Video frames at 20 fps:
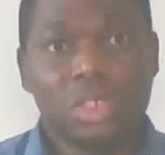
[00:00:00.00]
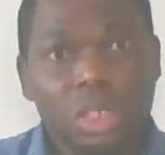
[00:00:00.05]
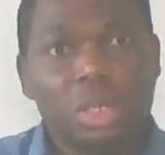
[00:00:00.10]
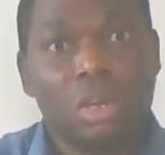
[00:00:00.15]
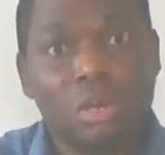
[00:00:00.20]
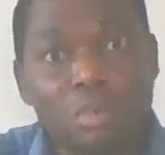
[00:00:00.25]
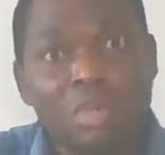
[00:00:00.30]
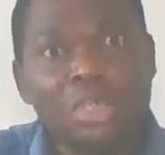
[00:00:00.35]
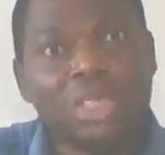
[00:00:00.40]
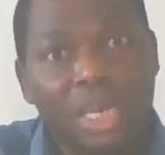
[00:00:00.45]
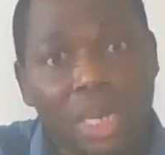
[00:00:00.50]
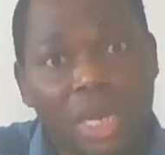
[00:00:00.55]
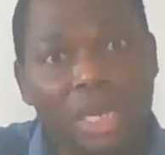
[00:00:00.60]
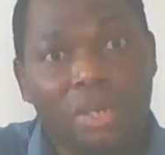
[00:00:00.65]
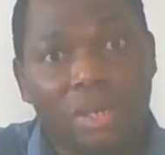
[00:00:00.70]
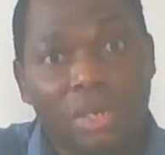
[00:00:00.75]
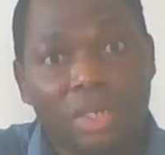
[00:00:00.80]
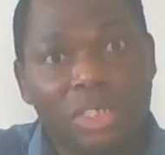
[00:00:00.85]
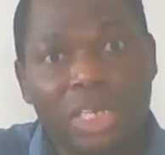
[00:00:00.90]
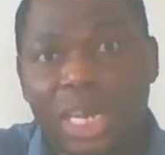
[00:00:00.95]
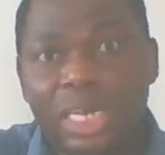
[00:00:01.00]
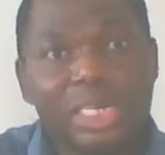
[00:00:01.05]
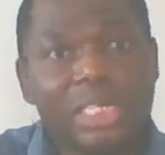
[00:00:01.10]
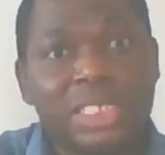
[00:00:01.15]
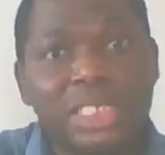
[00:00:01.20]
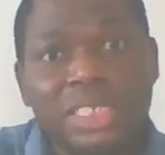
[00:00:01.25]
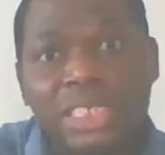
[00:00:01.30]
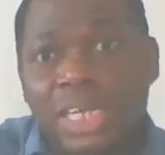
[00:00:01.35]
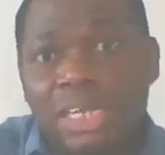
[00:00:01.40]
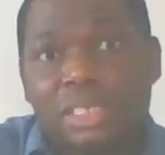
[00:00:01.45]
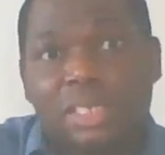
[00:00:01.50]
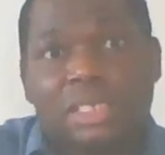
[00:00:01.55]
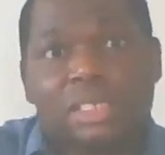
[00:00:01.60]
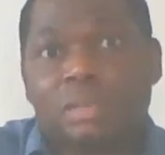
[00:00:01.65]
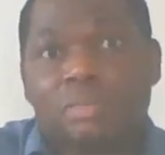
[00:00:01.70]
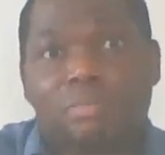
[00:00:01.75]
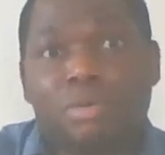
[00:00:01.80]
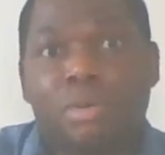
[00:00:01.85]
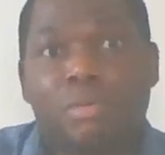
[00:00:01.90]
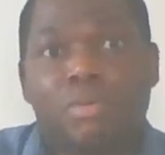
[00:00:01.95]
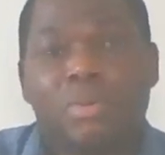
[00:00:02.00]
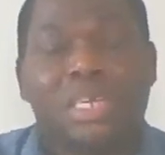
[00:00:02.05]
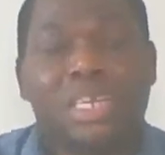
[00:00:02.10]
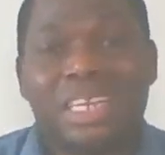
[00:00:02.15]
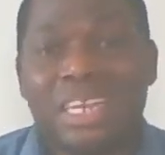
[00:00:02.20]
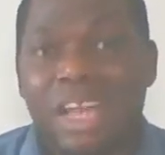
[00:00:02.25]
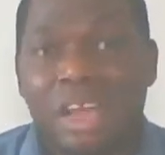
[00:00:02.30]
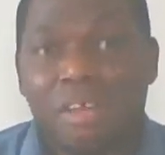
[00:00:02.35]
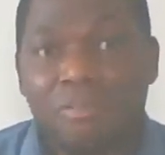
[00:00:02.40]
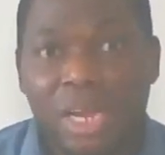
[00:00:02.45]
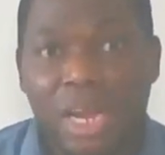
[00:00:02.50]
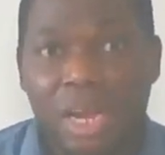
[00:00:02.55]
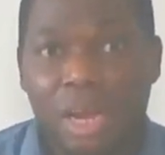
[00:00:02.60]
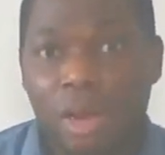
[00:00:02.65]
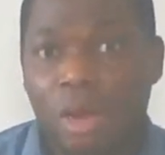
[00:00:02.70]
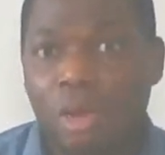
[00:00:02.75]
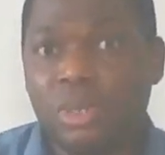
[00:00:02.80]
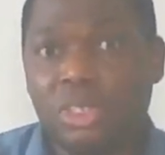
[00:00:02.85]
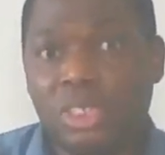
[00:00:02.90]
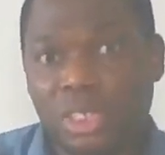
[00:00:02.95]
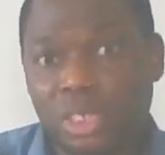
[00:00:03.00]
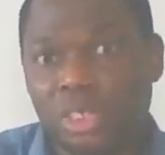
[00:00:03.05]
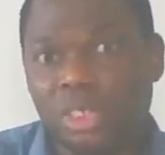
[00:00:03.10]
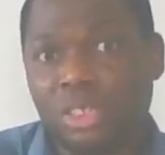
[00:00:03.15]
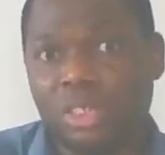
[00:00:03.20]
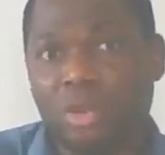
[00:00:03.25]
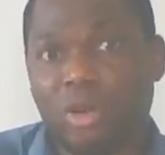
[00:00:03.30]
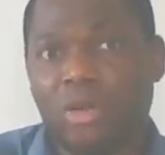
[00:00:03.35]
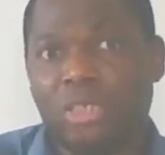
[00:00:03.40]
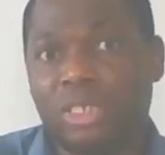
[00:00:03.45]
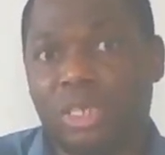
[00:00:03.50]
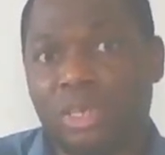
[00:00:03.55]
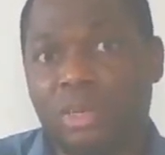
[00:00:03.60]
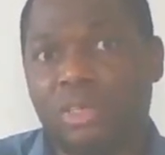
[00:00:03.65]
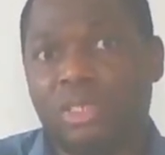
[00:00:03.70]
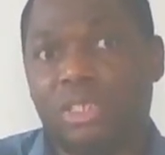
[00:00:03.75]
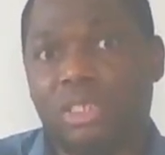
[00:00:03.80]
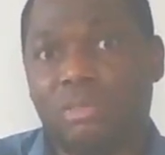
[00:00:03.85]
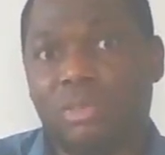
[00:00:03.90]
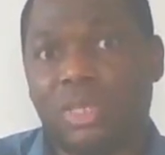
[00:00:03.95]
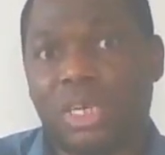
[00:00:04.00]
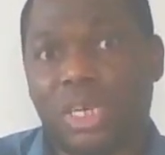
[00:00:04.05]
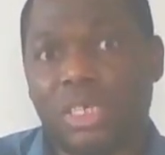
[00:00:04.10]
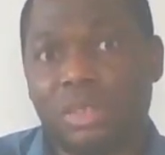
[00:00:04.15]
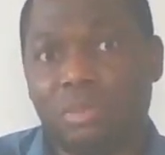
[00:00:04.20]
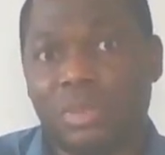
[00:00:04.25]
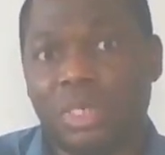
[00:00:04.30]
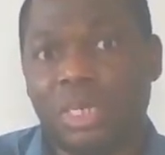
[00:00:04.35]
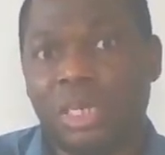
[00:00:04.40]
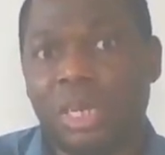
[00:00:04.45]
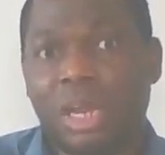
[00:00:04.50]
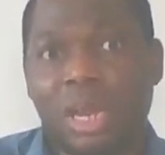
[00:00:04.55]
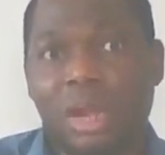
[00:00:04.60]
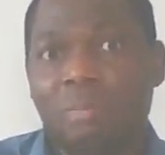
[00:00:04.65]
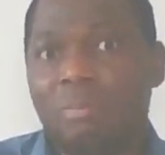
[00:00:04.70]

She committed adultery. I didn't say this in public, never, until she called terrorism against me.